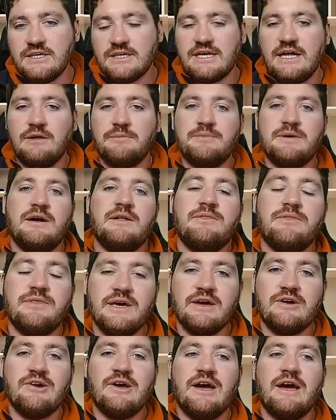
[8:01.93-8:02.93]
like helping out
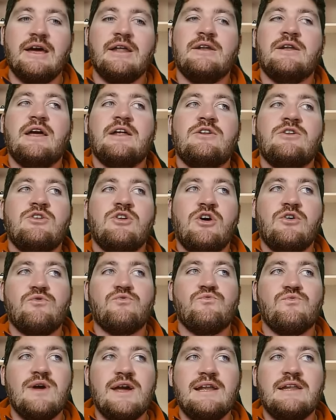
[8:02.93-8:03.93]
there, and and
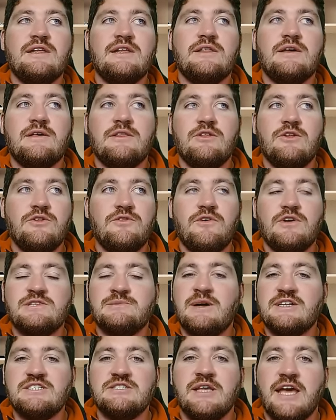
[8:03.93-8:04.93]
not really, you know, as
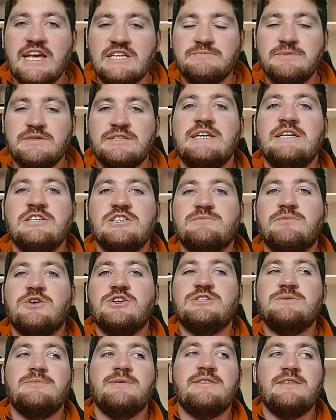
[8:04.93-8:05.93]
much as the expertise is
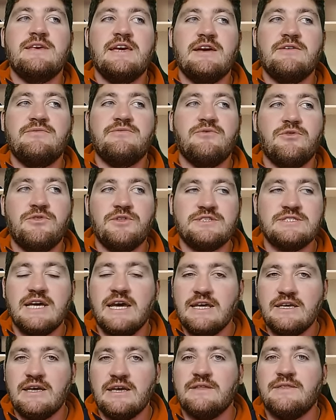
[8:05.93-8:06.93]
supposed to be there for the
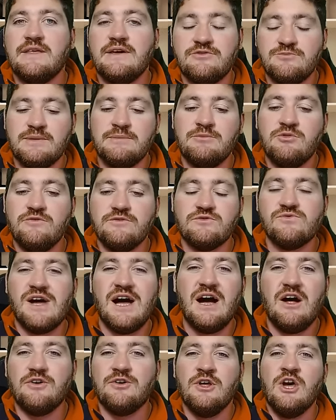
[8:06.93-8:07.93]
taking, and they have to be moved
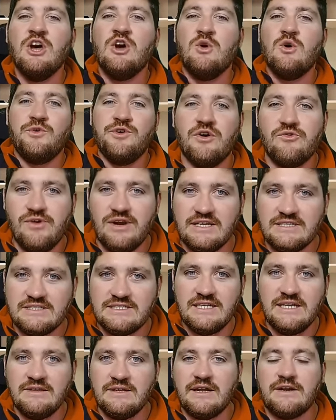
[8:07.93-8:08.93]
around. We're not really
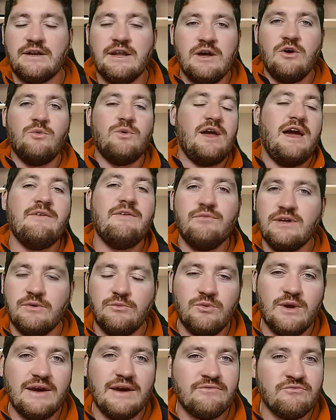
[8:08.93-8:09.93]
seeing that. We have we,
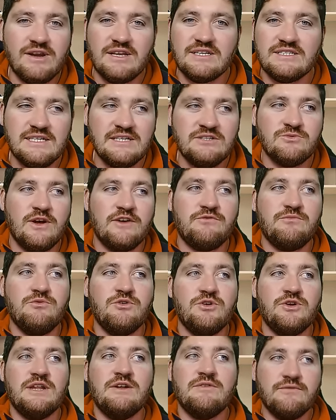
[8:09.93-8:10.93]
we haven't really seen Duane
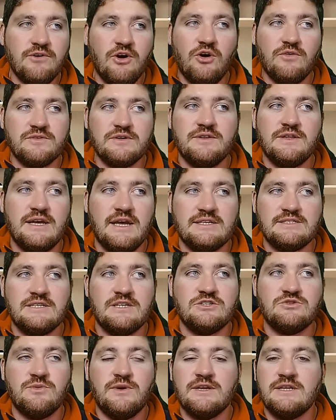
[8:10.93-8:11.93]
Vermeulen involved in the
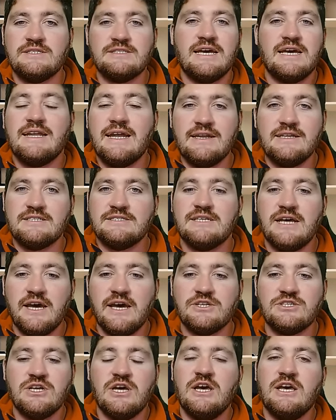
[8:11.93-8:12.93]
S120s at any
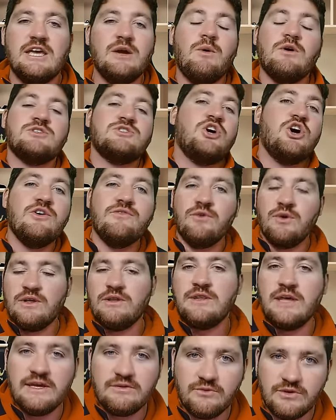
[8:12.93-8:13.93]
stage. He wasn't over
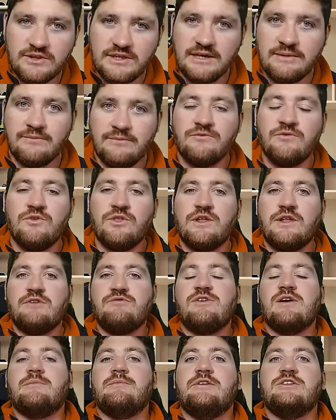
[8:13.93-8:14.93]
the, with them for the
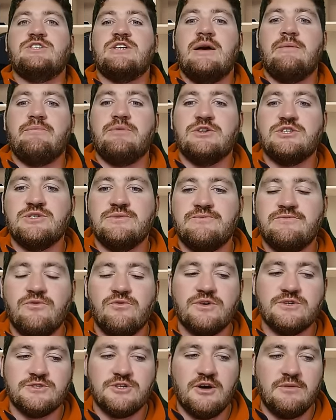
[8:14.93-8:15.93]
rugby championship,
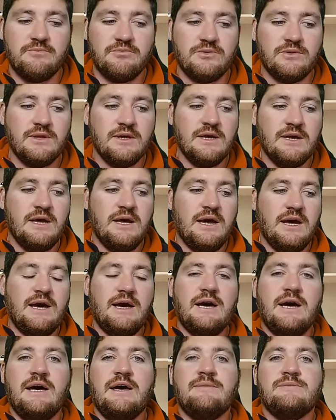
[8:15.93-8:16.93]
for example.
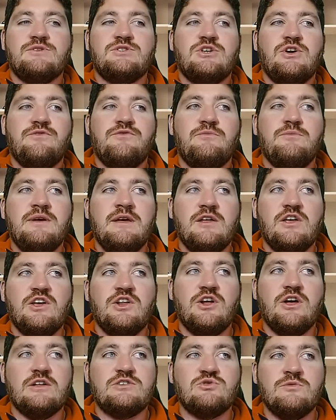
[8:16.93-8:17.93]
Um, so for me, you
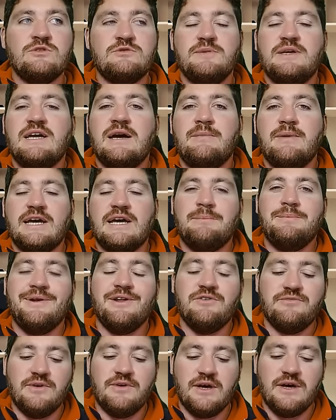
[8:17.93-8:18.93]
know, it's almost become like a bit
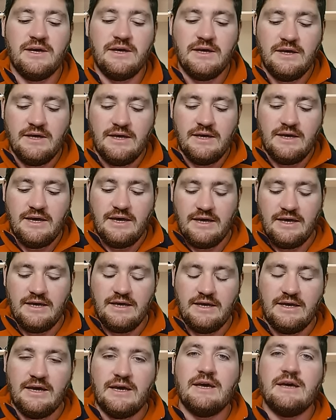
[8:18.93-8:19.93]
of a
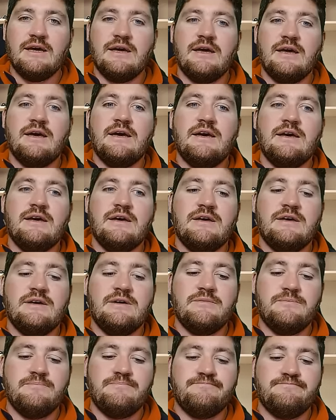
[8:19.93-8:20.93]
a
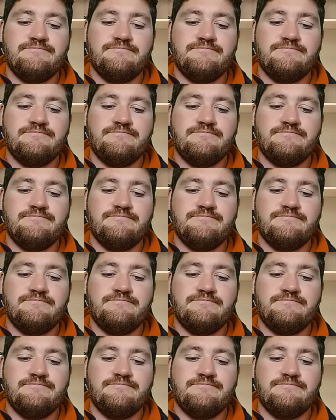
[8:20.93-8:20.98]
a